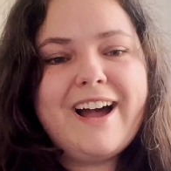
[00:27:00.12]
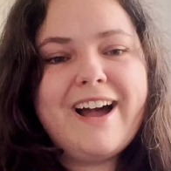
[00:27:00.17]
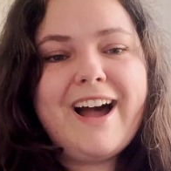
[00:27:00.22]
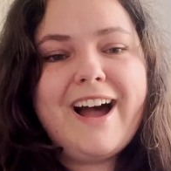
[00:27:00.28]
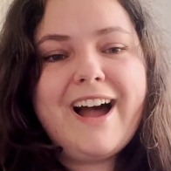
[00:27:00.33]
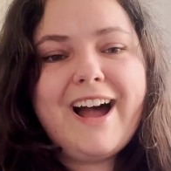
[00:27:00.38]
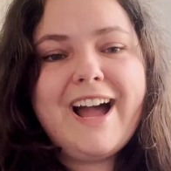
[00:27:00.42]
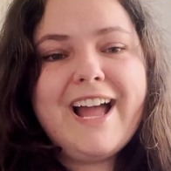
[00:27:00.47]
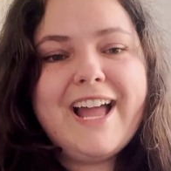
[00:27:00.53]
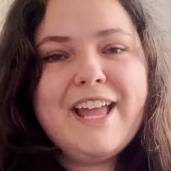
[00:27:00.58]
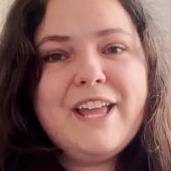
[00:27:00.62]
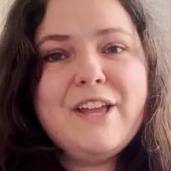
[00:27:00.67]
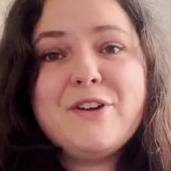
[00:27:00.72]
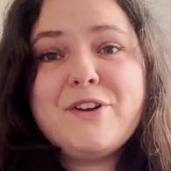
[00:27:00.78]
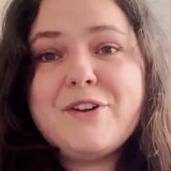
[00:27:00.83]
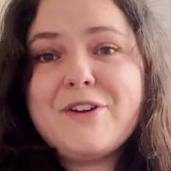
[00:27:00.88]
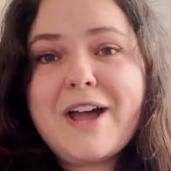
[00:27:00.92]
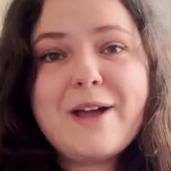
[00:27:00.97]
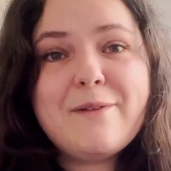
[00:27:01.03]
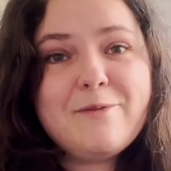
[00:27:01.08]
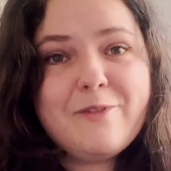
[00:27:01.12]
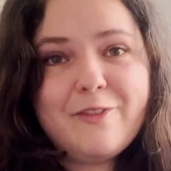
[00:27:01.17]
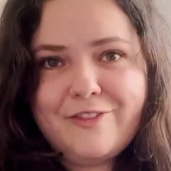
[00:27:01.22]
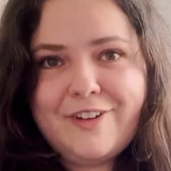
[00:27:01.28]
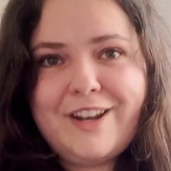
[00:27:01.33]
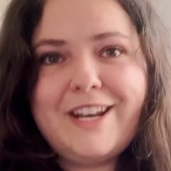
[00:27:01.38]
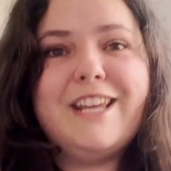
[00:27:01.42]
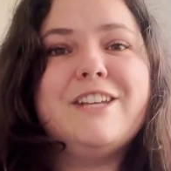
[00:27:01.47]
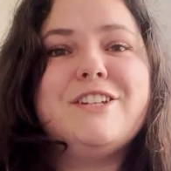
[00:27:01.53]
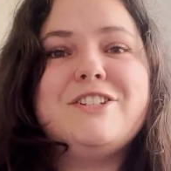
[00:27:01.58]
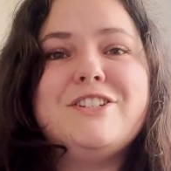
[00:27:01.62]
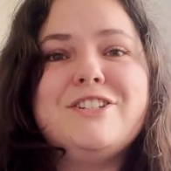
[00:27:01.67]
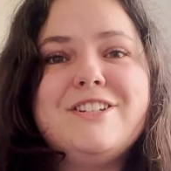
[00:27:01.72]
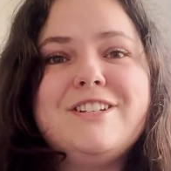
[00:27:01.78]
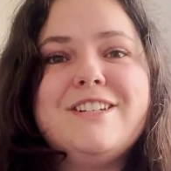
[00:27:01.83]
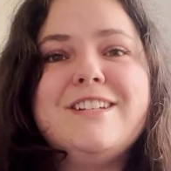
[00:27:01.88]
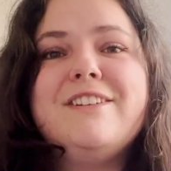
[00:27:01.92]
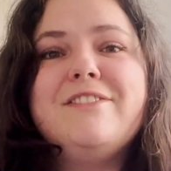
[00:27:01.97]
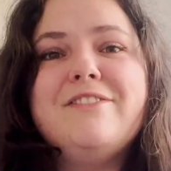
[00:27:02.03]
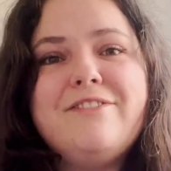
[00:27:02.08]
I am
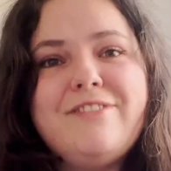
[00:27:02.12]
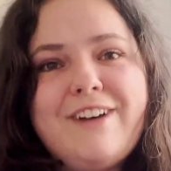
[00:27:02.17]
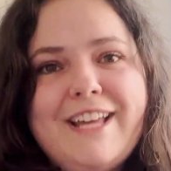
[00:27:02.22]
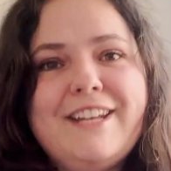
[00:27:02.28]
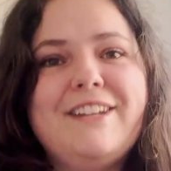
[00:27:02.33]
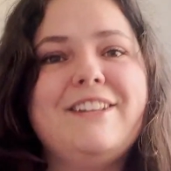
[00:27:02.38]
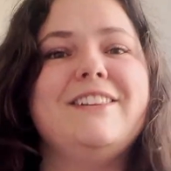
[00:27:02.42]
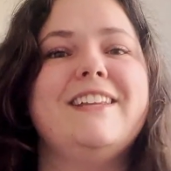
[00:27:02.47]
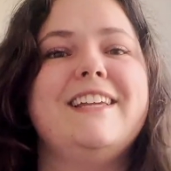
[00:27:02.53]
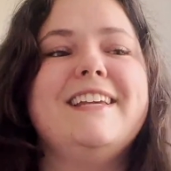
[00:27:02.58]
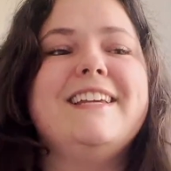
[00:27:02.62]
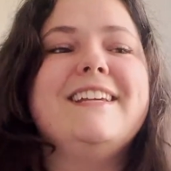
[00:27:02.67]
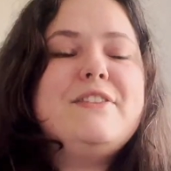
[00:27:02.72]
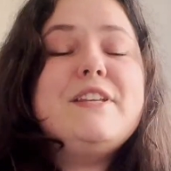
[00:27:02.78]
finished, finally.